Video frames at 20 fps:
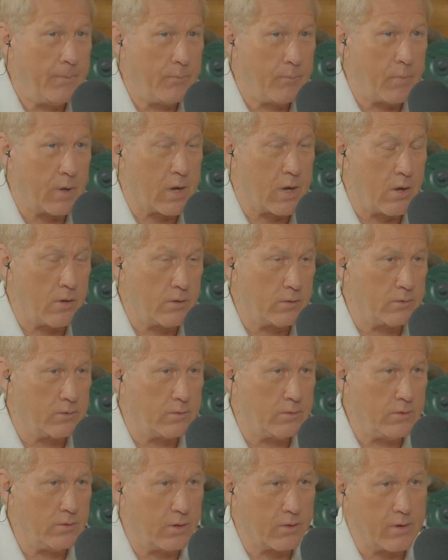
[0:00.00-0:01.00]
because
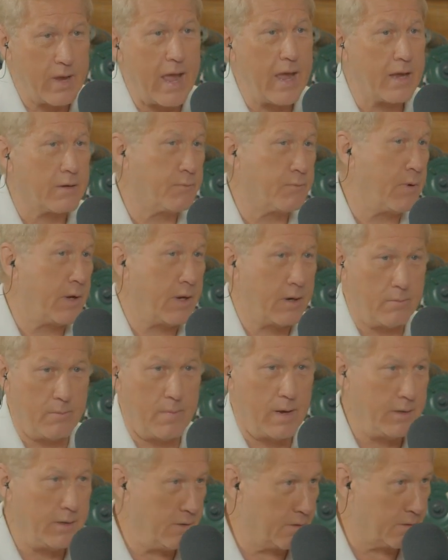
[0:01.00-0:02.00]
your gas pedal
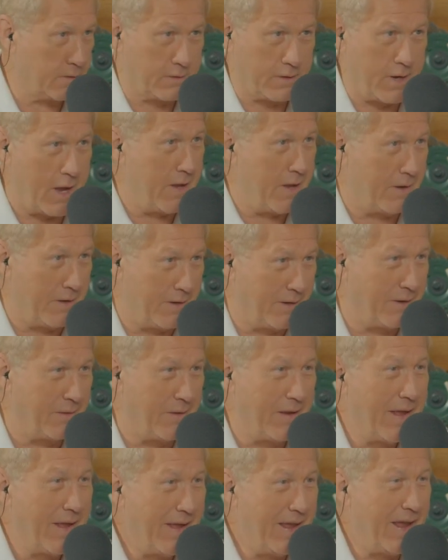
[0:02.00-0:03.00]
may just
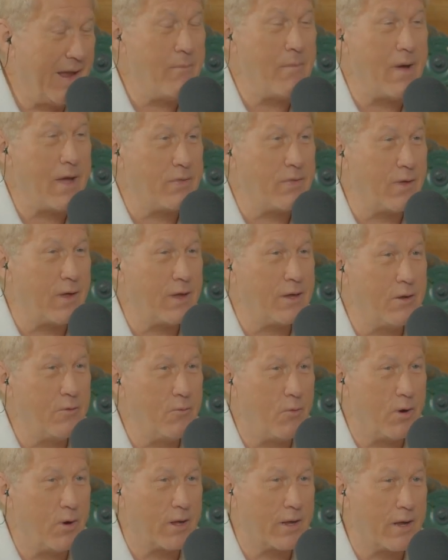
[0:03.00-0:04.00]
it may think you
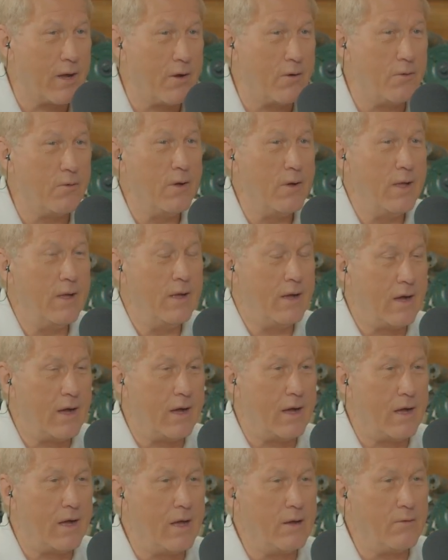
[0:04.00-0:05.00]
want to go
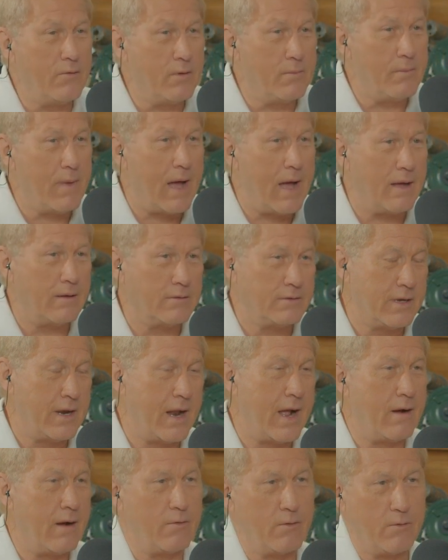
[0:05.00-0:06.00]
100 miles an
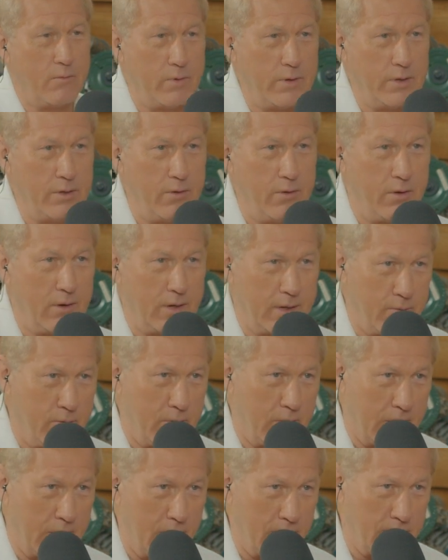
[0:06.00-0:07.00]
hour when you only
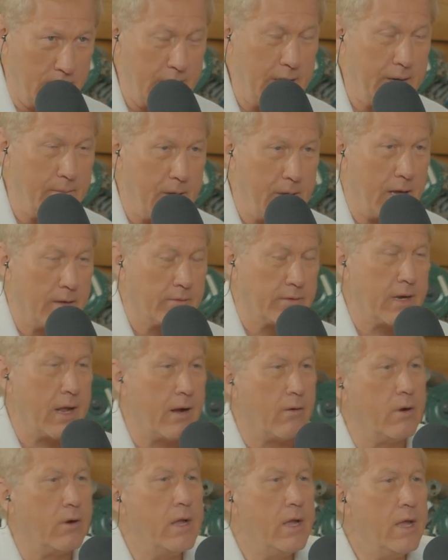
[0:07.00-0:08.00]
want to go 10 miles an
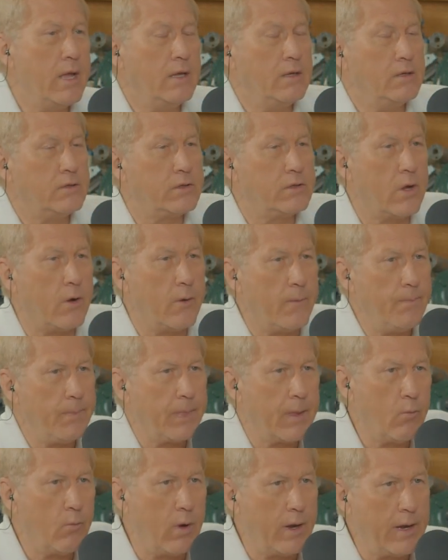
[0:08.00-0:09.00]
hour. So
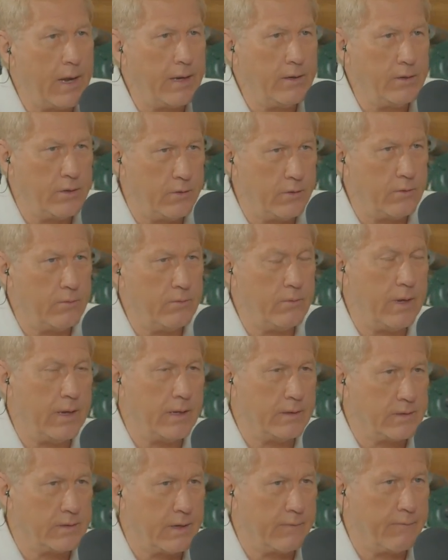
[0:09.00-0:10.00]
what they do
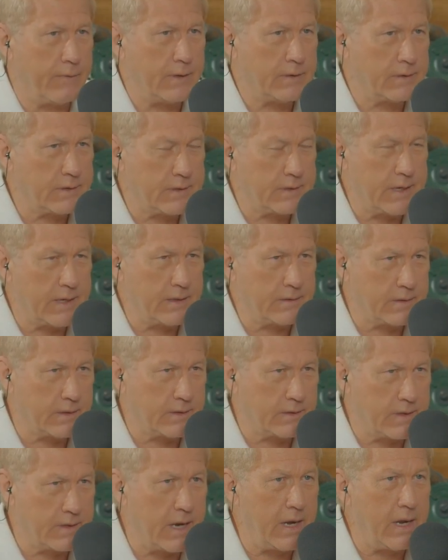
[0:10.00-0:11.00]
is if it
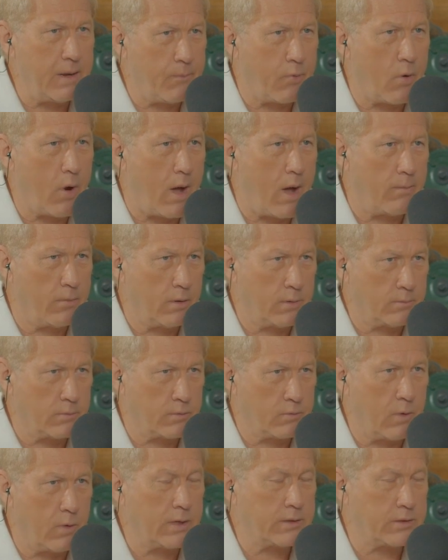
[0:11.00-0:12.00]
senses any
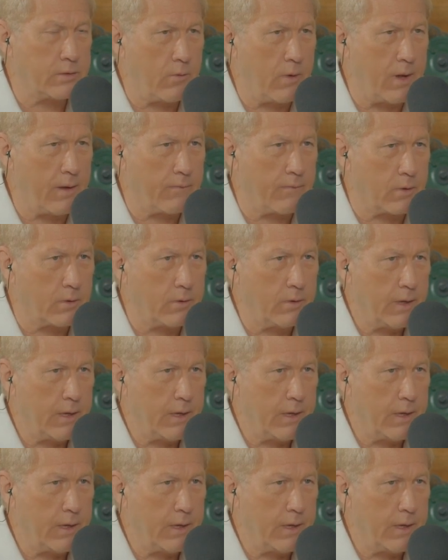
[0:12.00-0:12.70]
problems whatsoever,